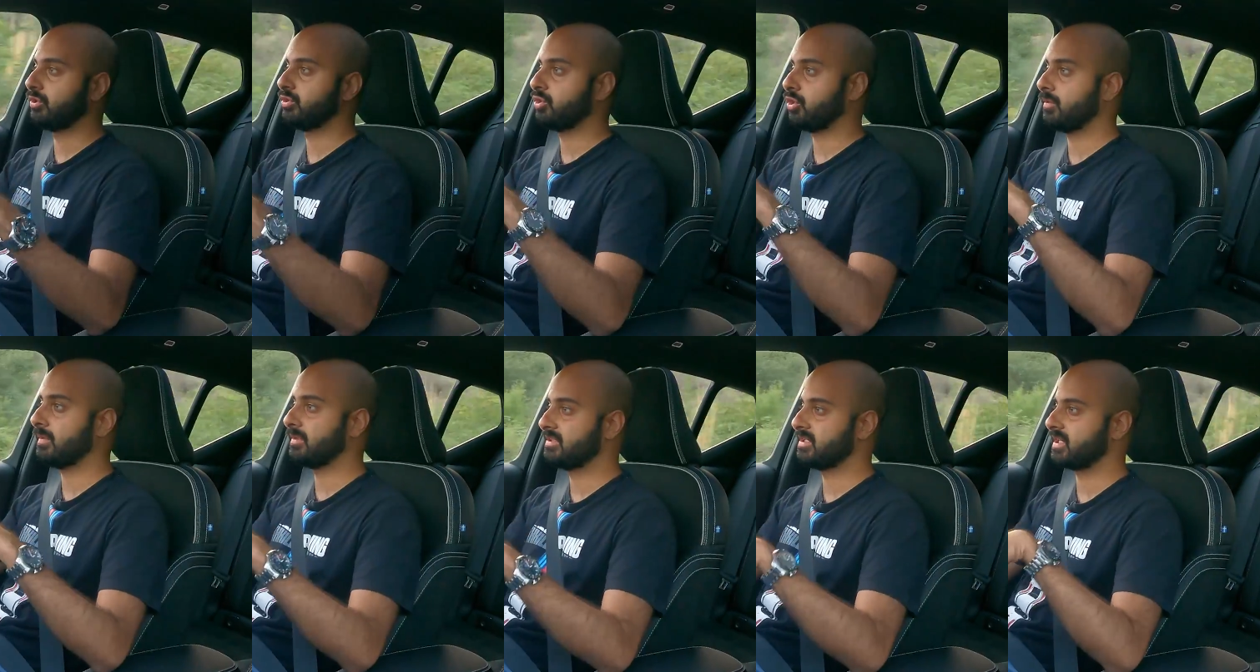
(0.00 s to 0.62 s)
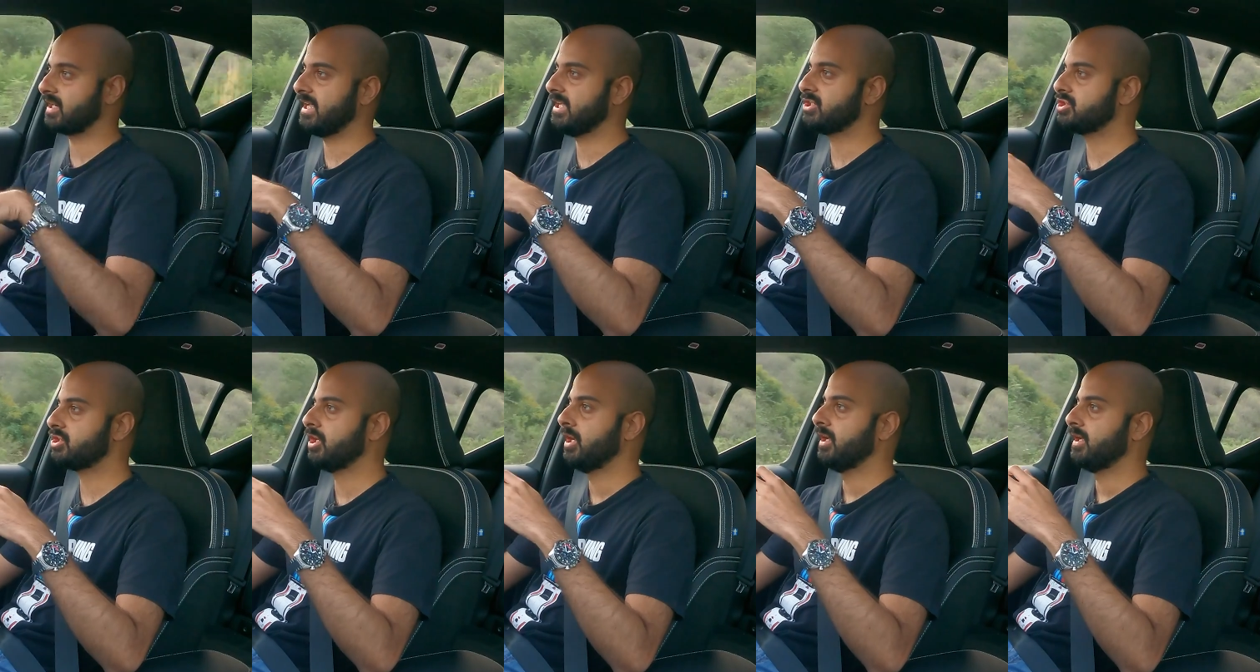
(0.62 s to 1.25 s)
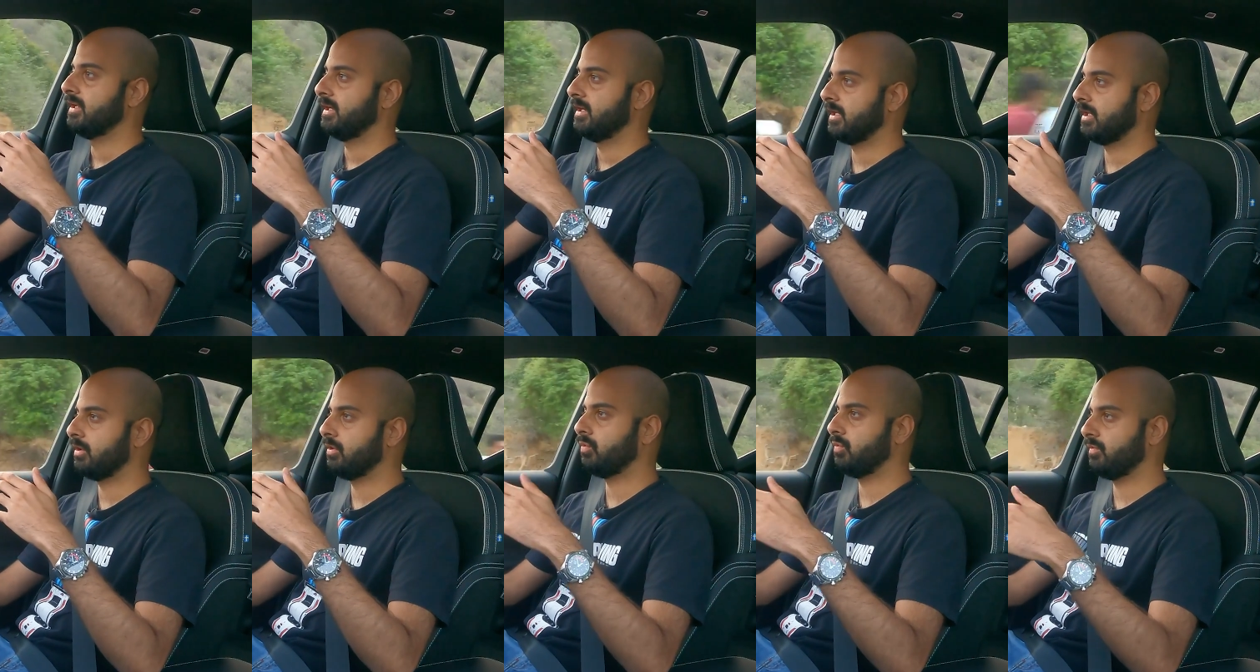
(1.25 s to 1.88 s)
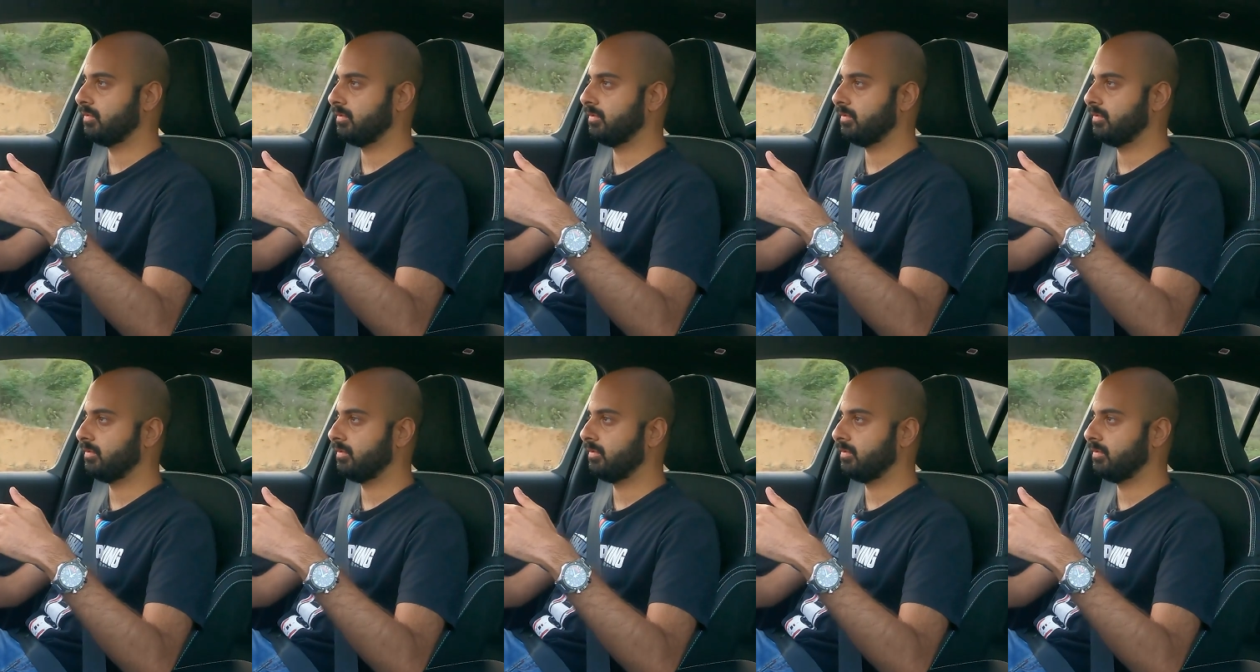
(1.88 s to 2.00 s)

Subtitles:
to talk about the range. Now,